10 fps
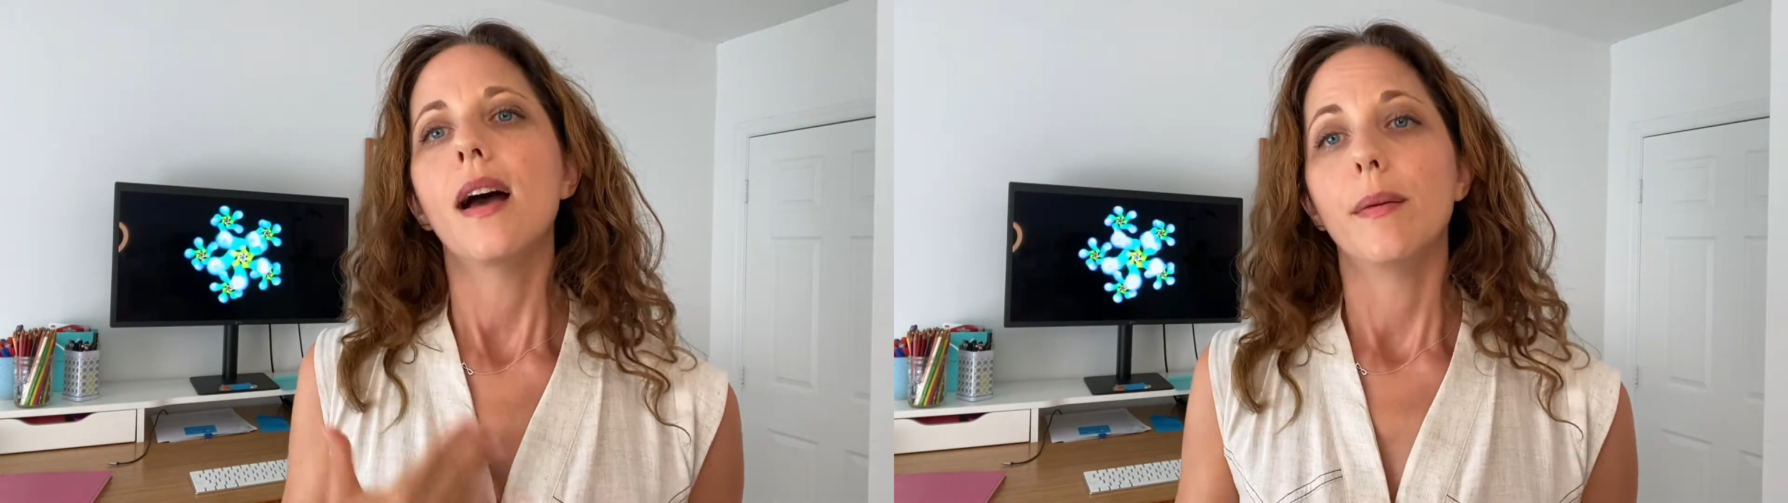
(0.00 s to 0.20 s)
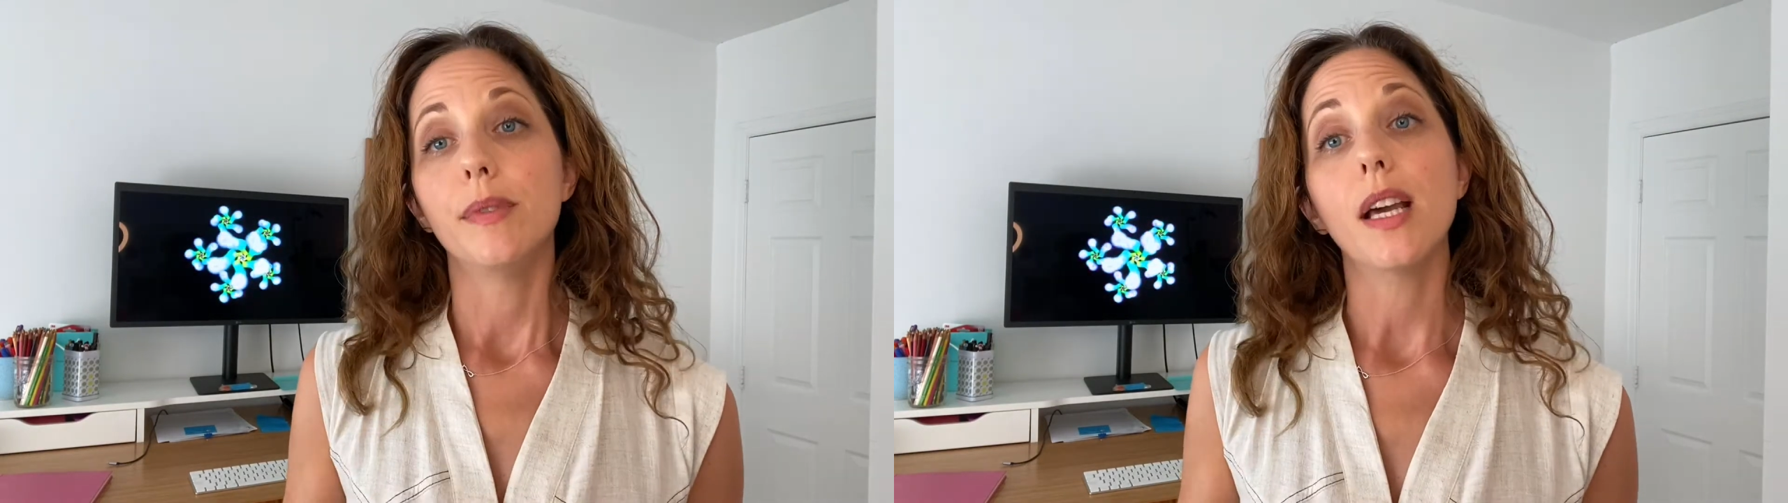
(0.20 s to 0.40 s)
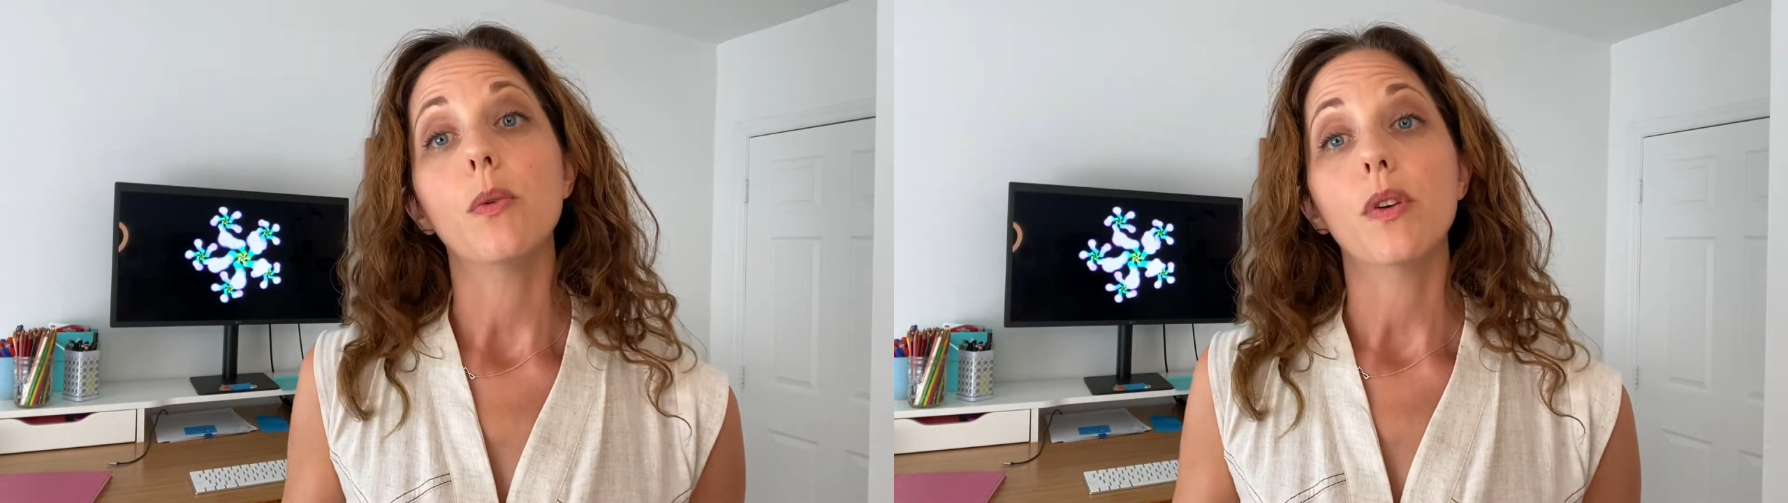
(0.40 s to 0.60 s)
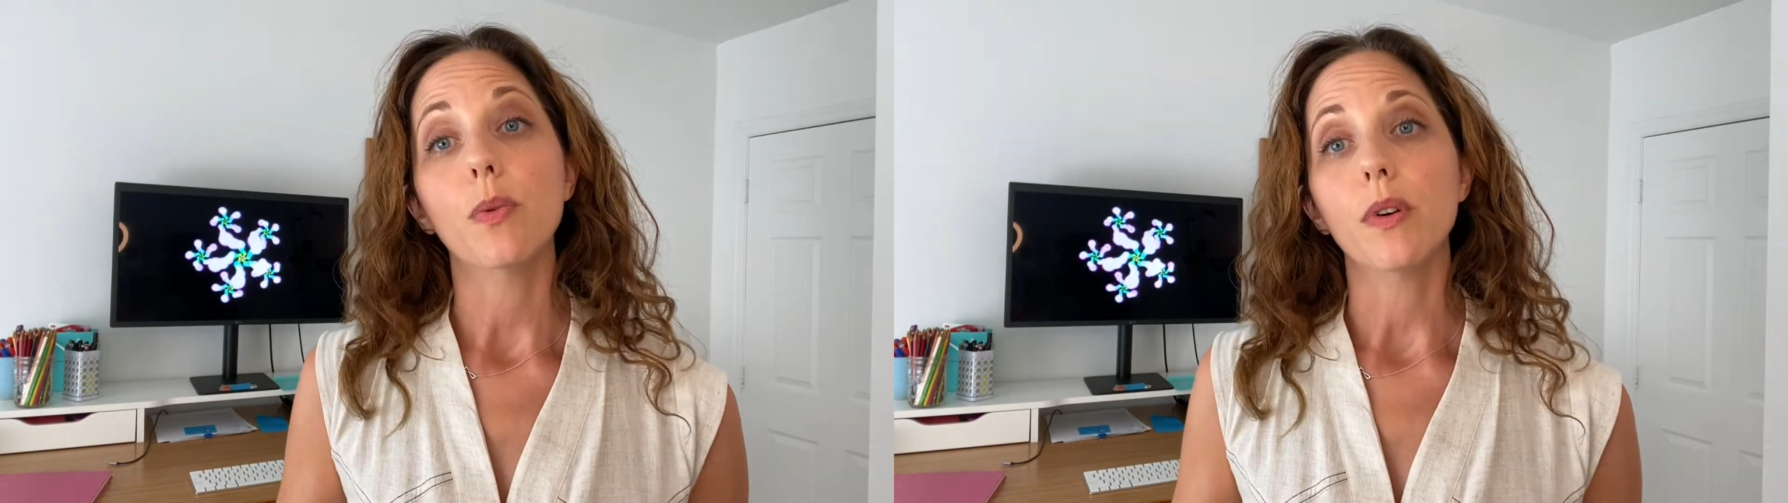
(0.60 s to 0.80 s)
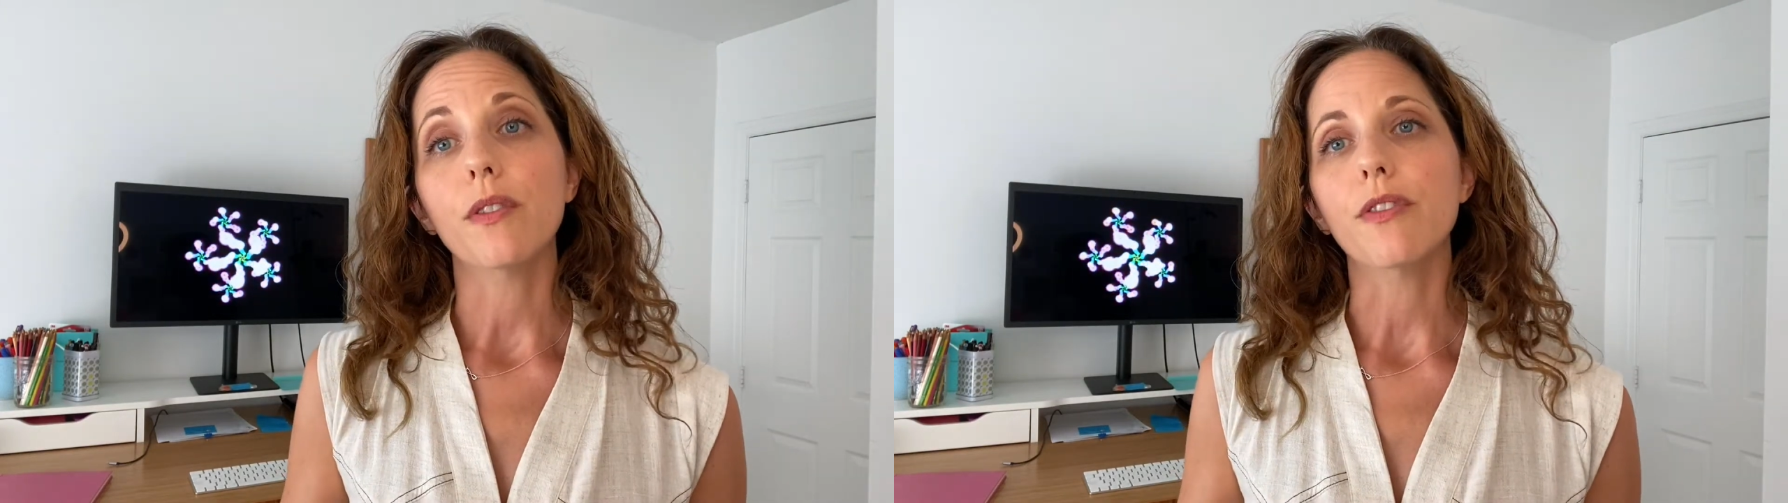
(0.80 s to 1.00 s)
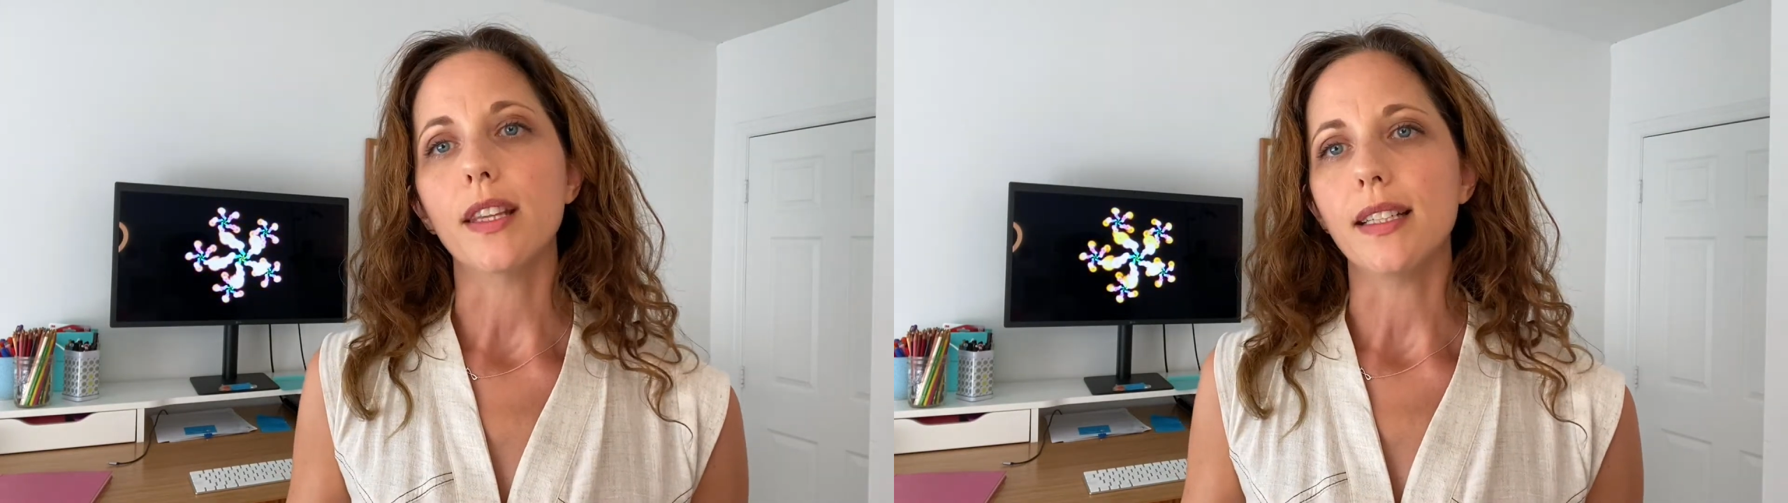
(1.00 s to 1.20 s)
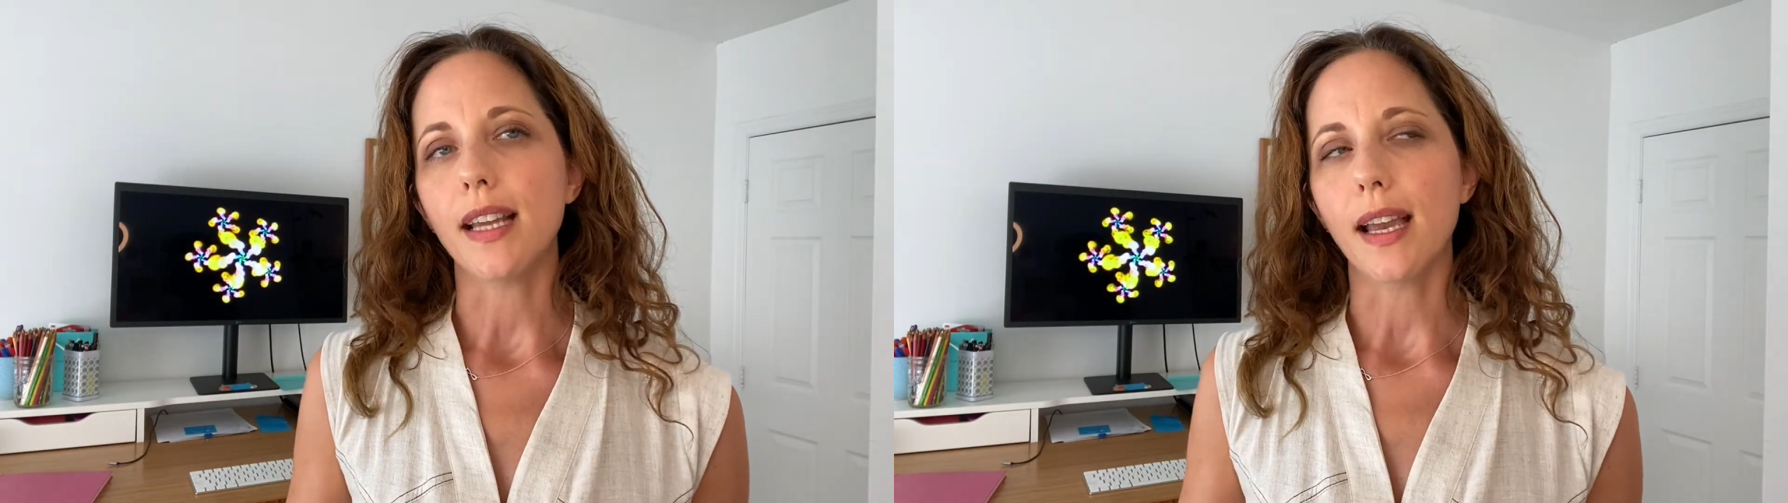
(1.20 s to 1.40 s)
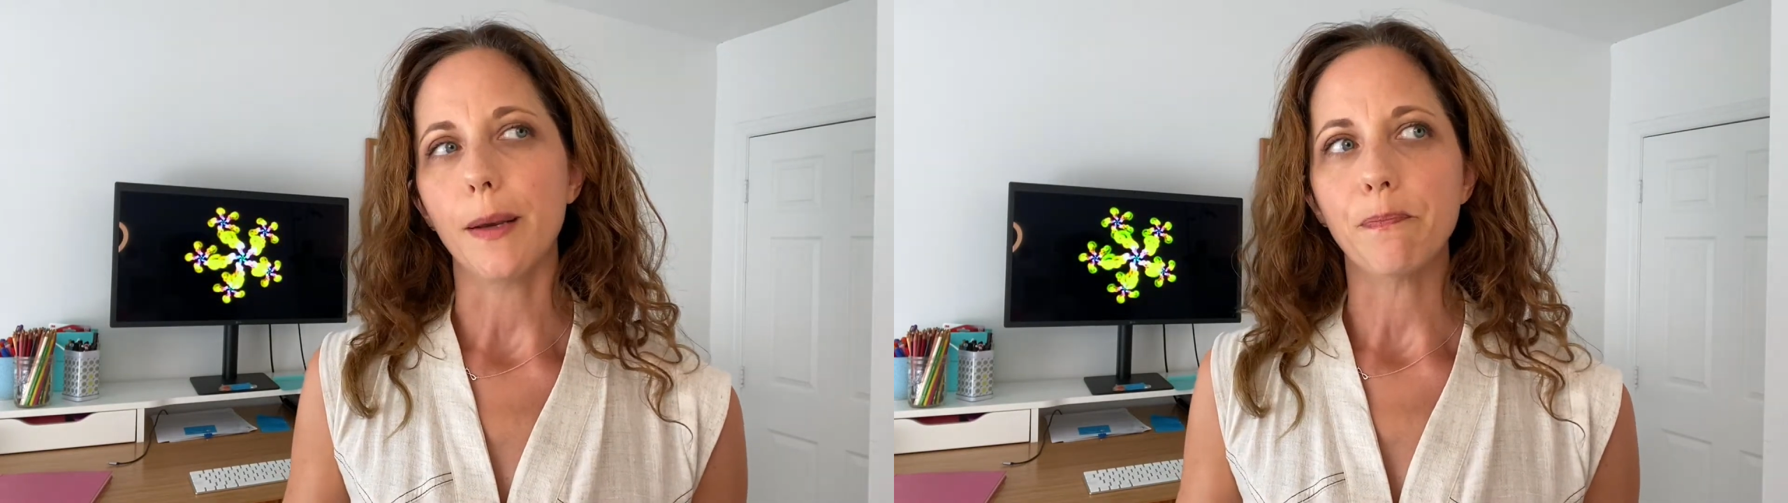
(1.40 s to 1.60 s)
I'm done with work for the
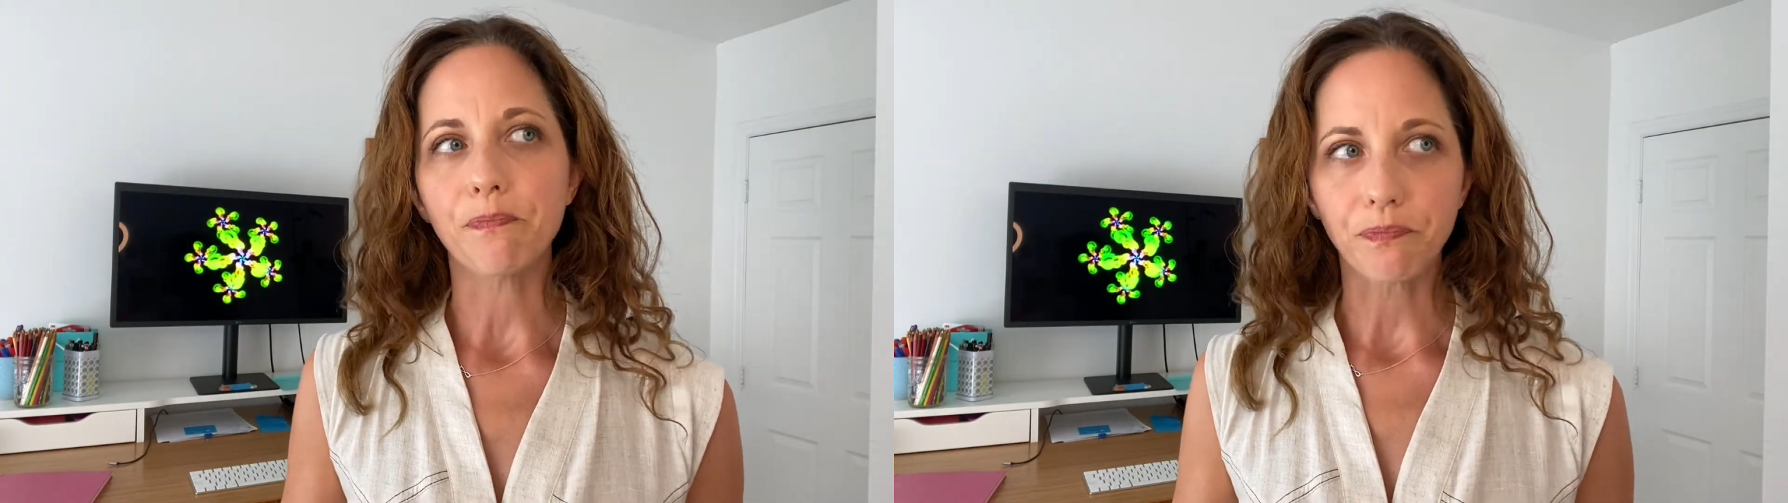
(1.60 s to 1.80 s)
day.